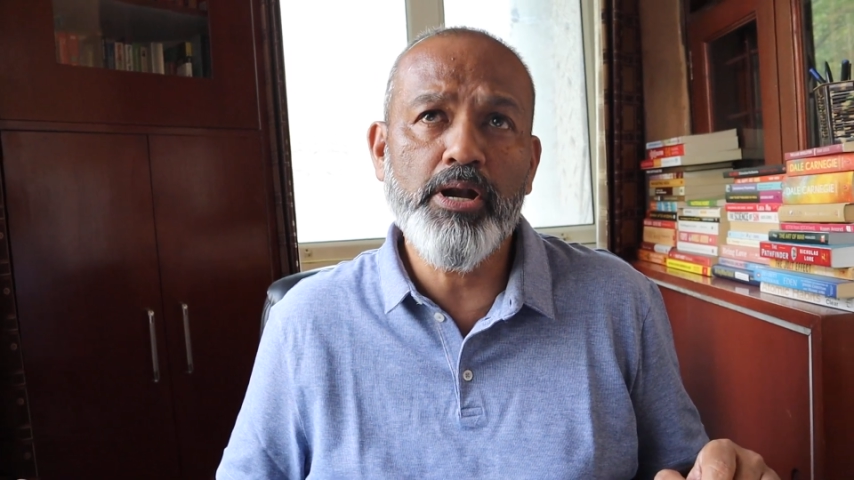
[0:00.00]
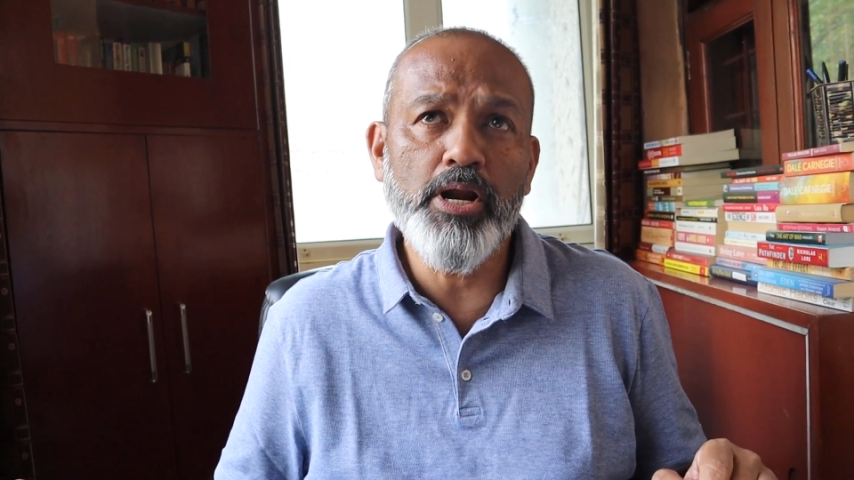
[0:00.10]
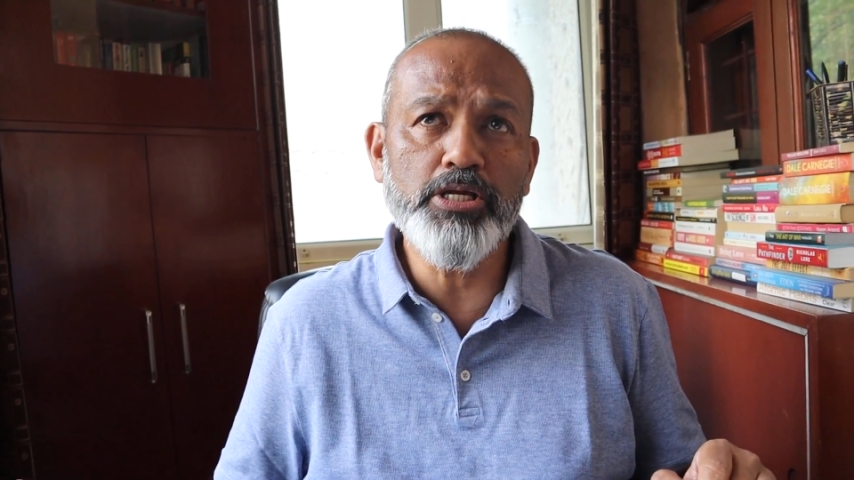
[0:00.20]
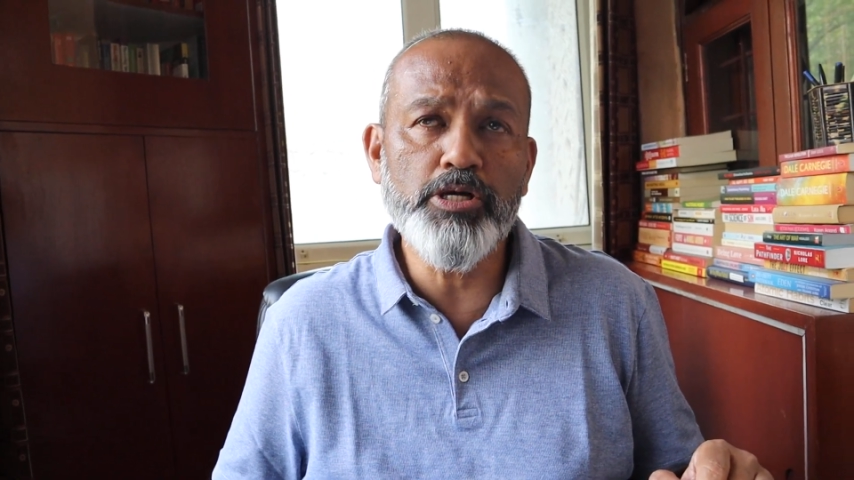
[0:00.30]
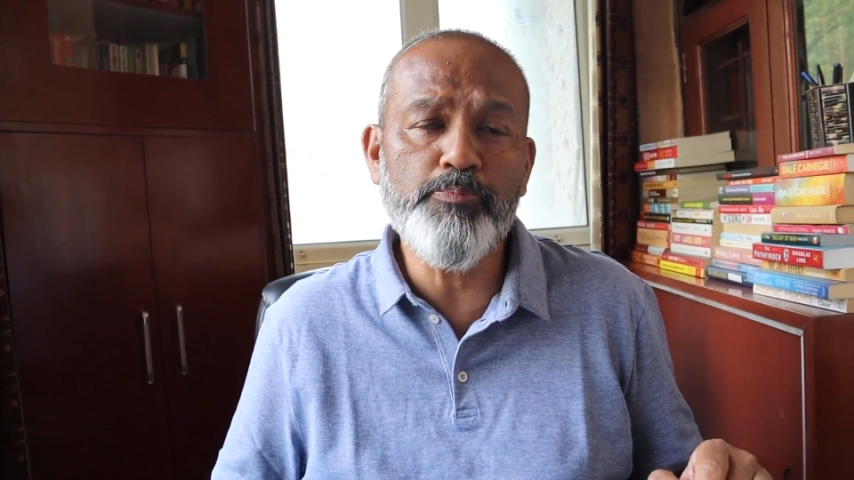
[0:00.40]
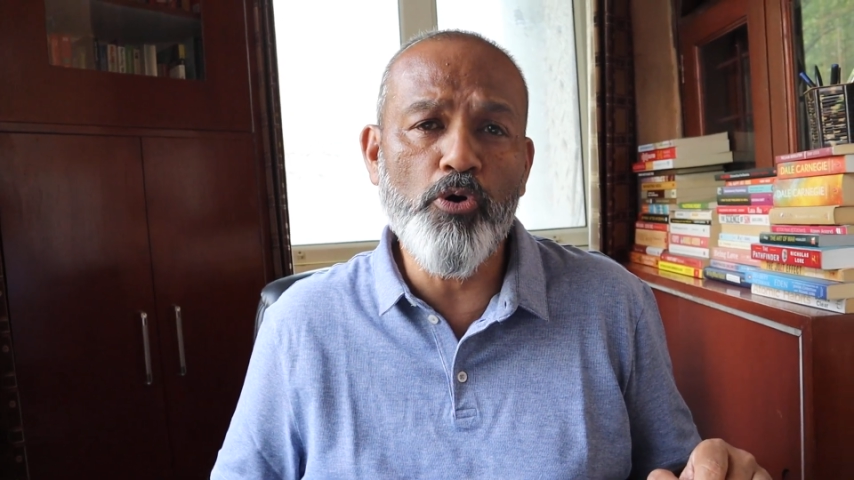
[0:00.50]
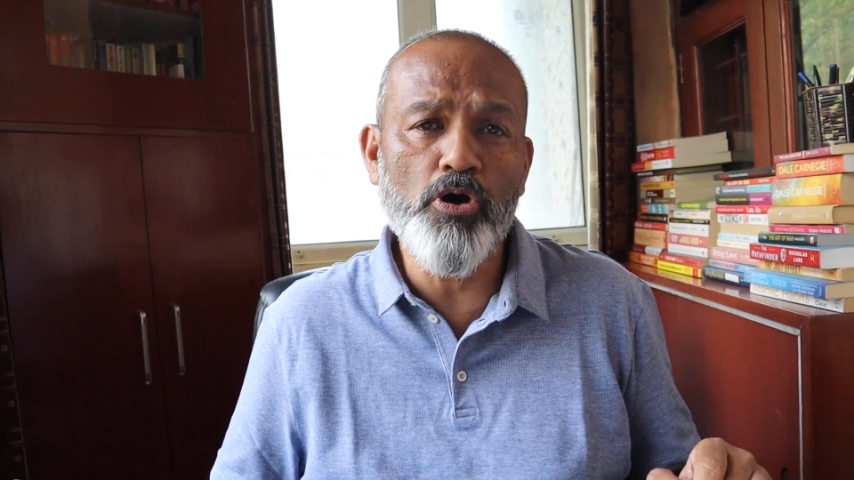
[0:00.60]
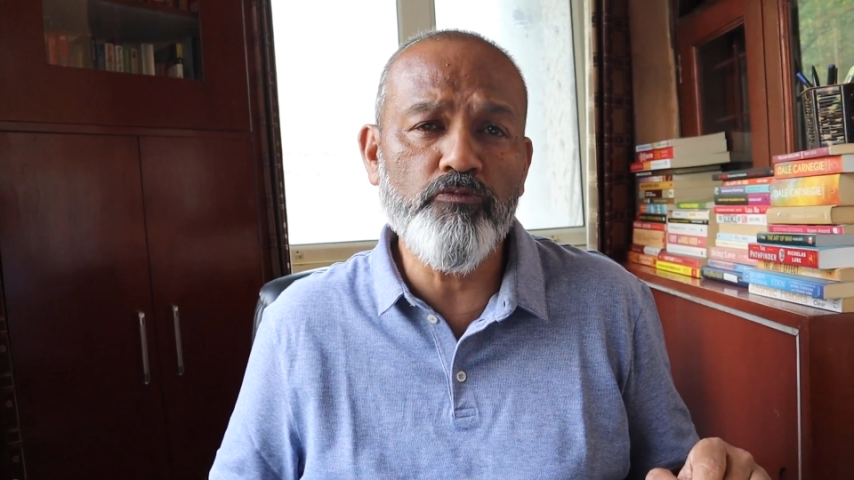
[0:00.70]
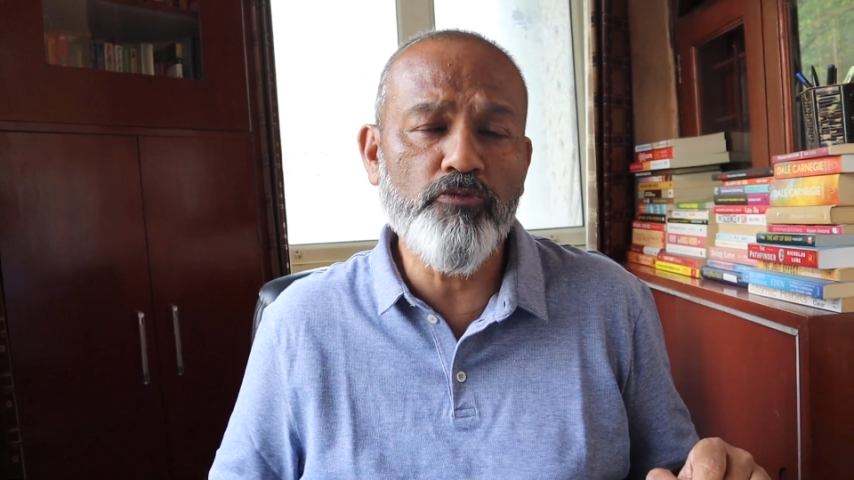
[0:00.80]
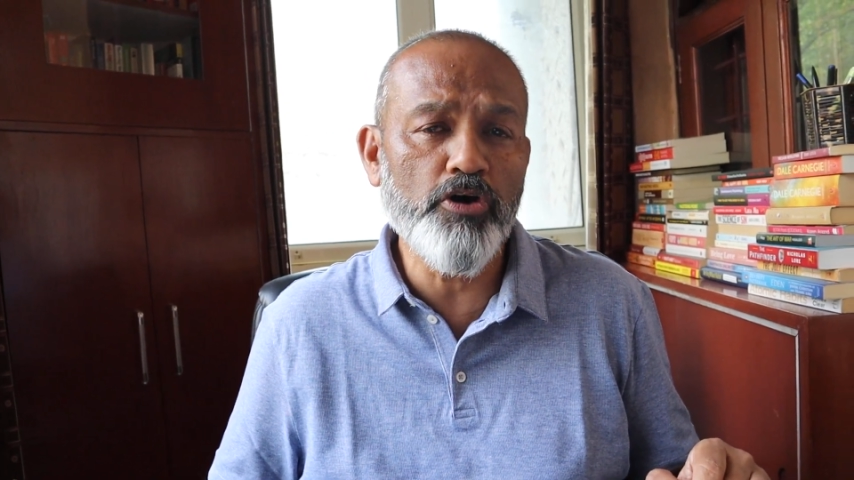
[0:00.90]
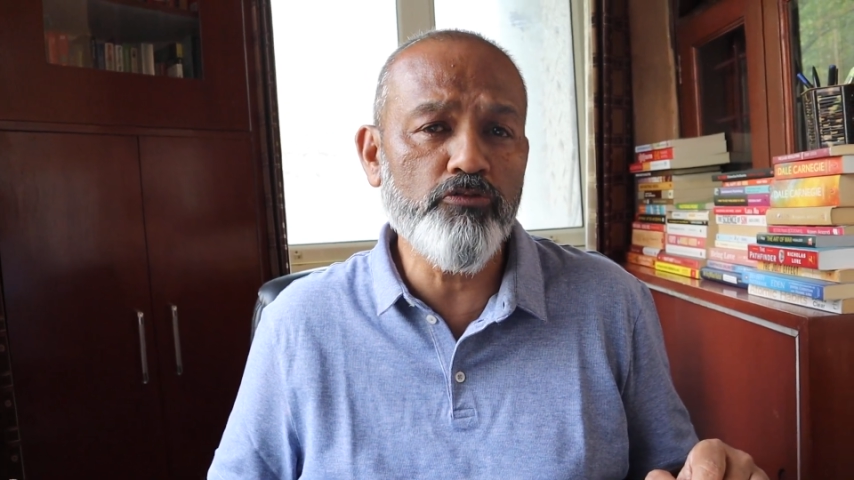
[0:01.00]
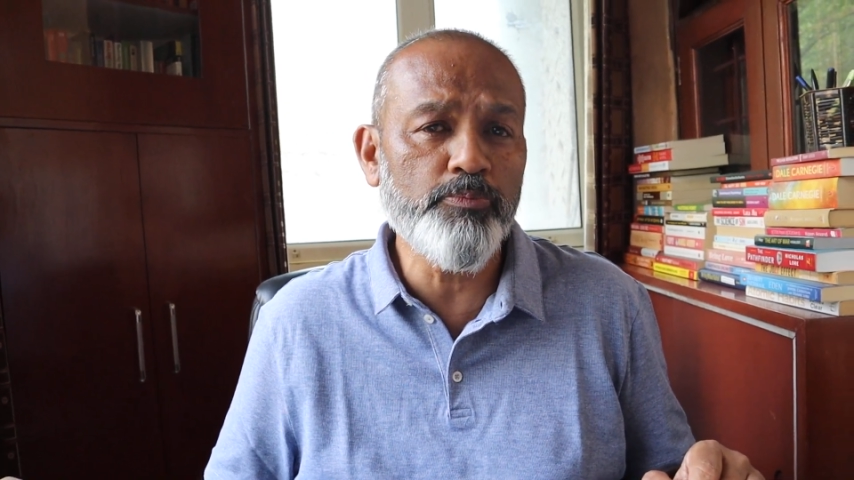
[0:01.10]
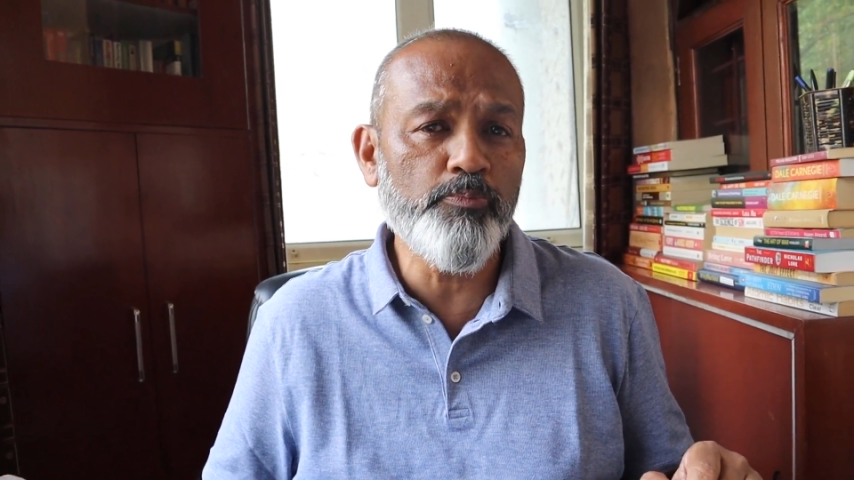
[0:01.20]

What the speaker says: touch upon one of the